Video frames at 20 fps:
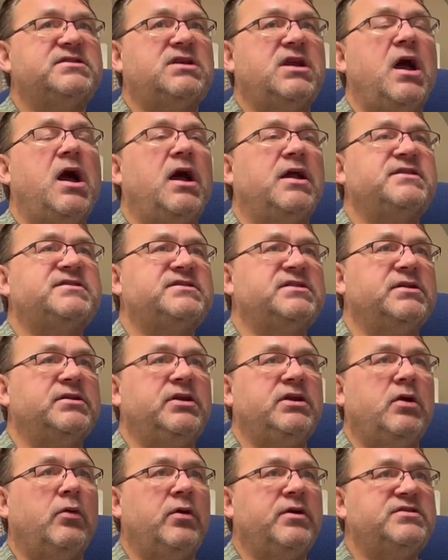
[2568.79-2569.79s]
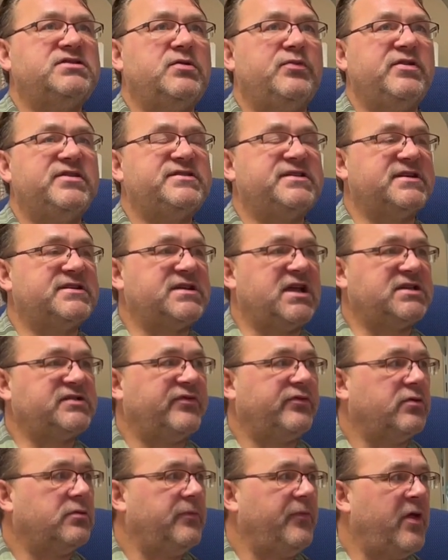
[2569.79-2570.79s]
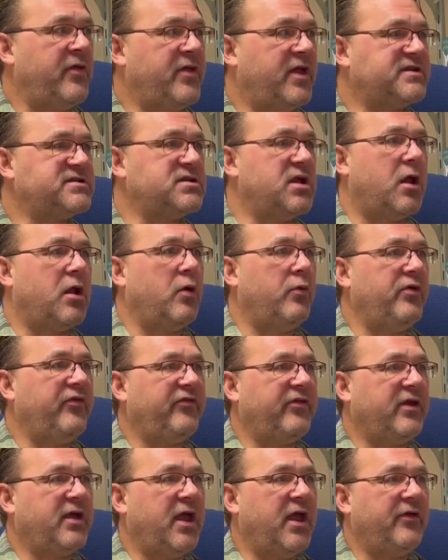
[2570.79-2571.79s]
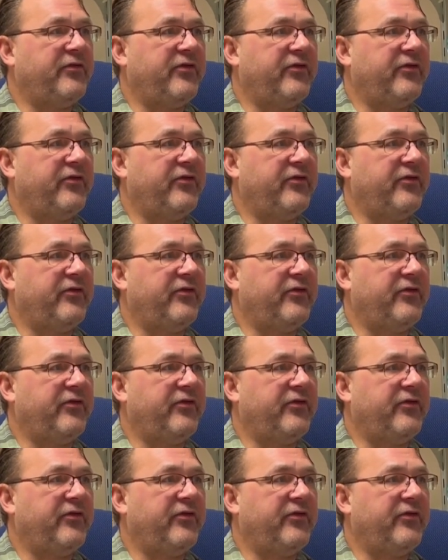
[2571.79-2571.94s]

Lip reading: constantly going to be successful, and that's not always the case.